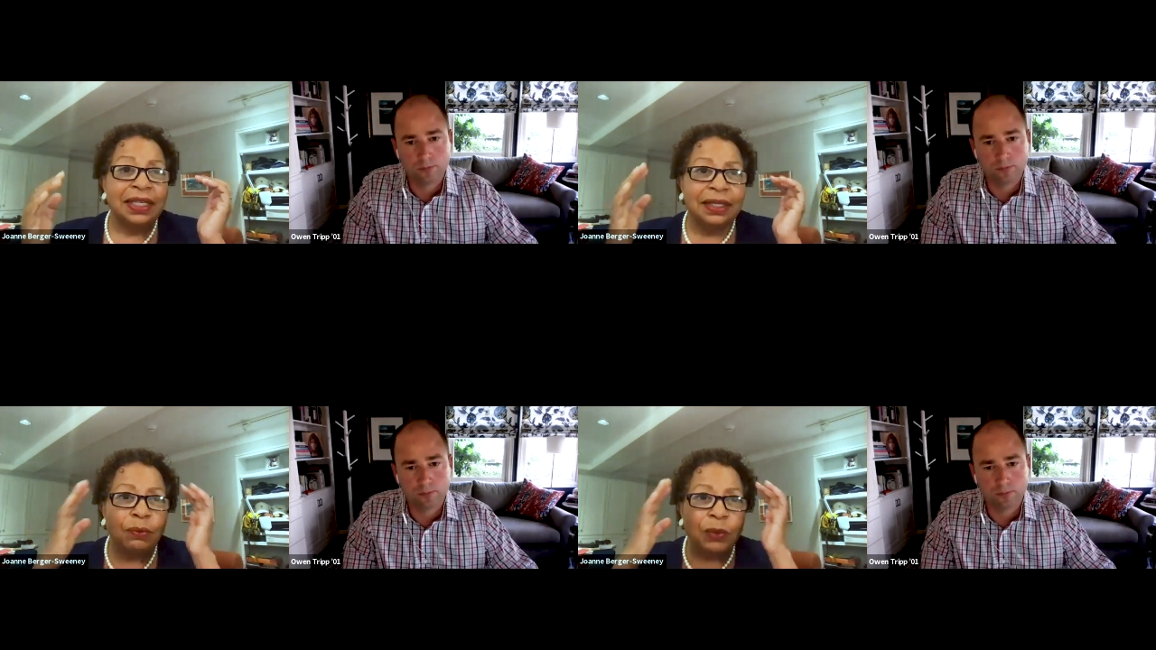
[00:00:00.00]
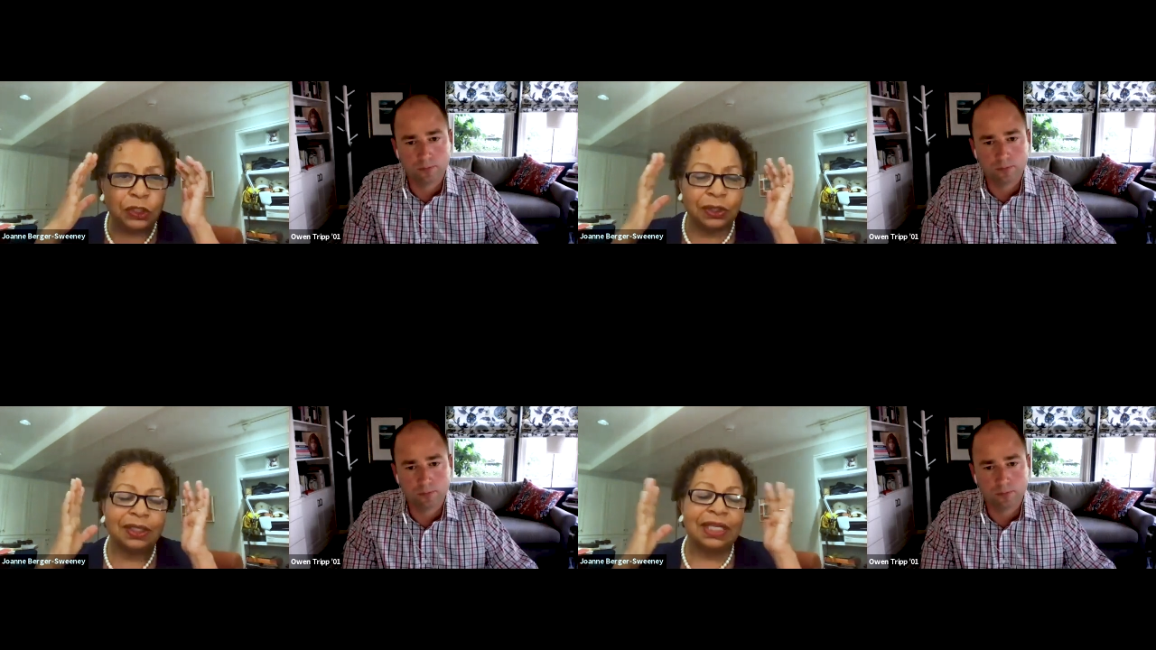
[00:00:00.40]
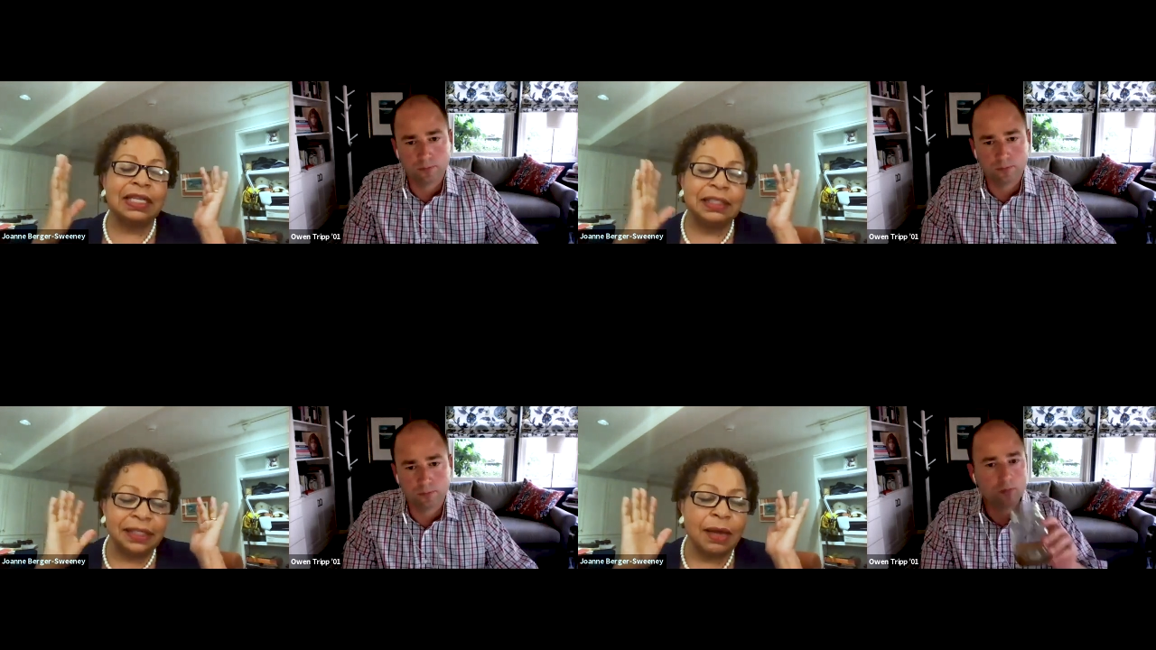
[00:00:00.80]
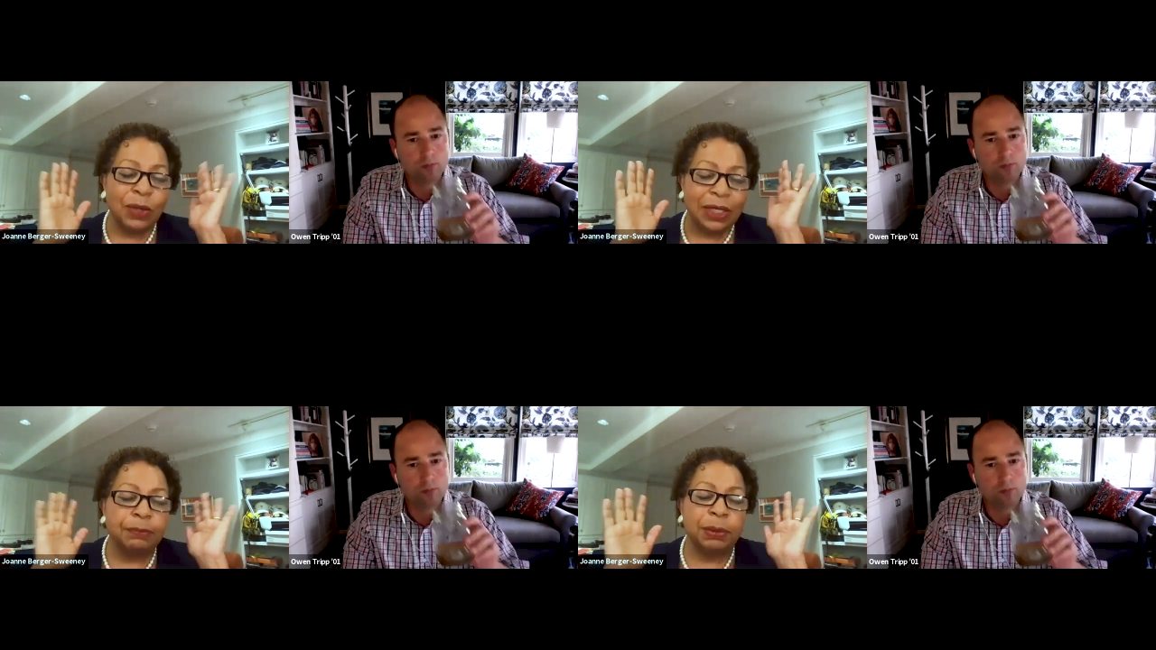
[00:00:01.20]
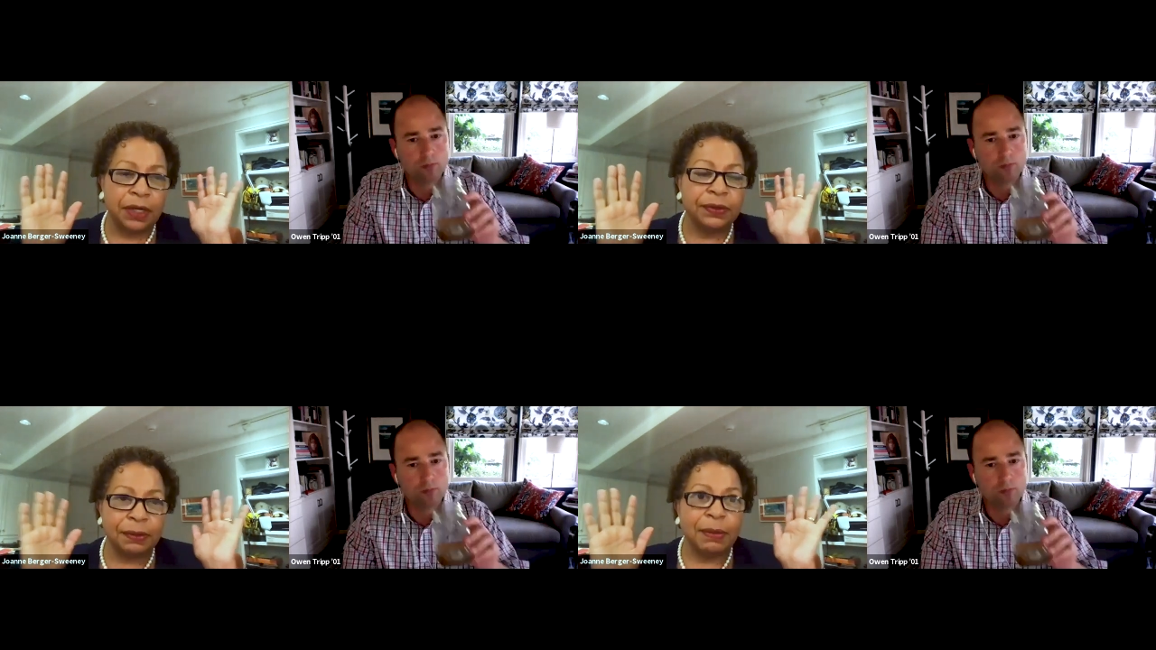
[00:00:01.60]
Speaker 1: which in some ways
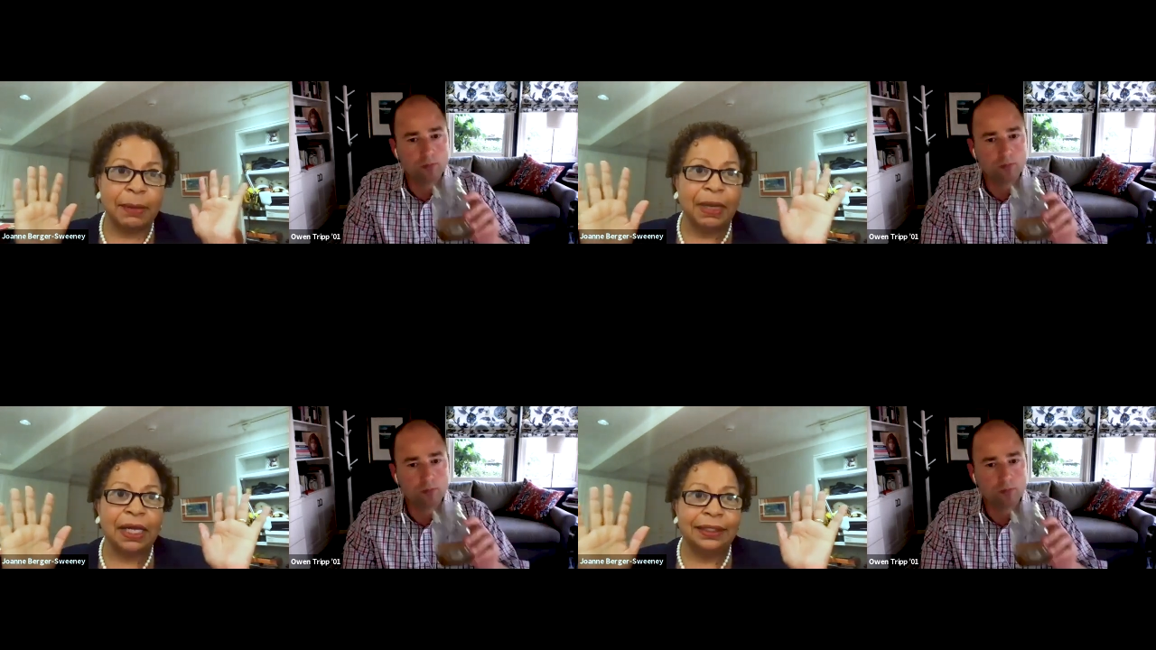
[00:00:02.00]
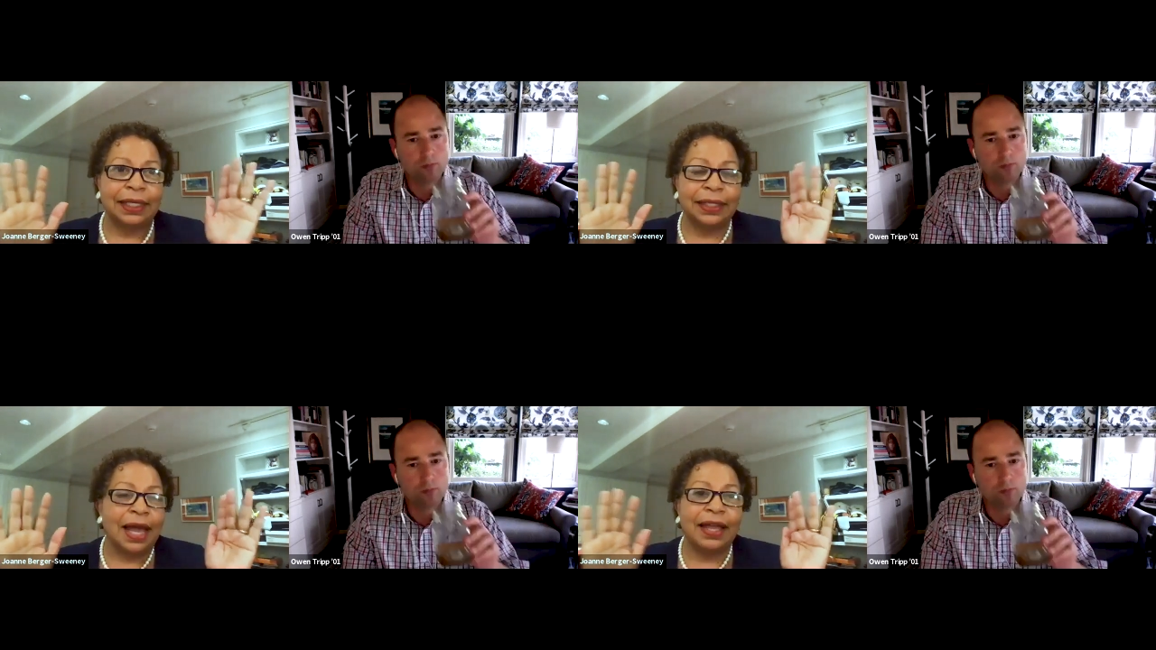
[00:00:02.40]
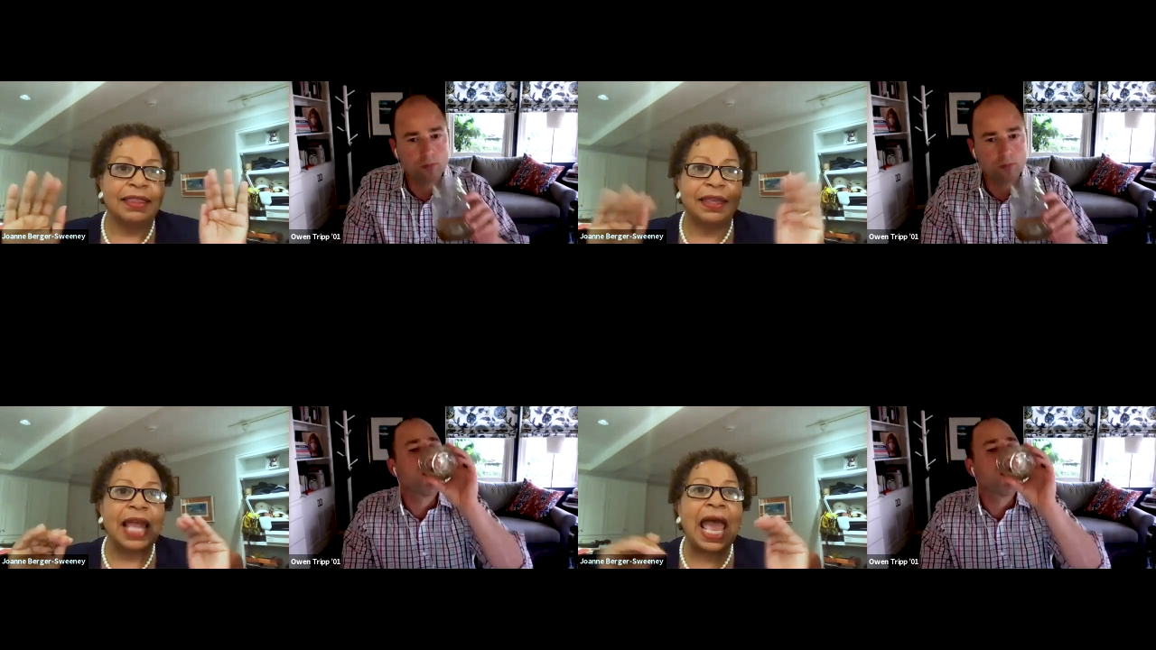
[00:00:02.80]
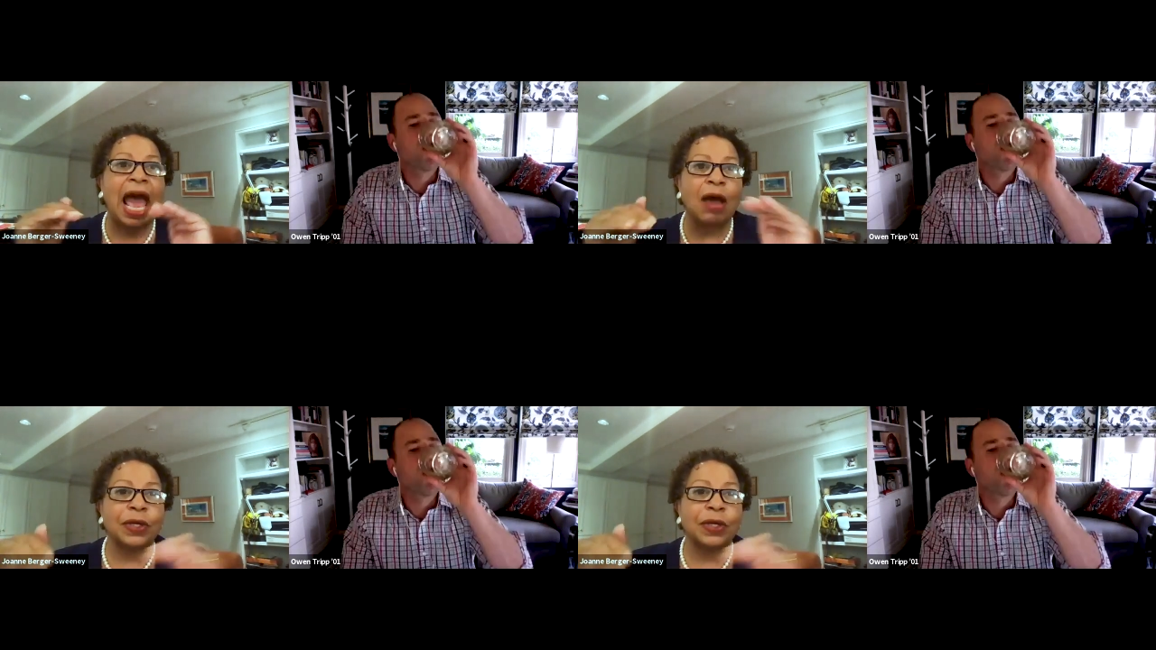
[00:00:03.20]
blows my mind. I, I think, how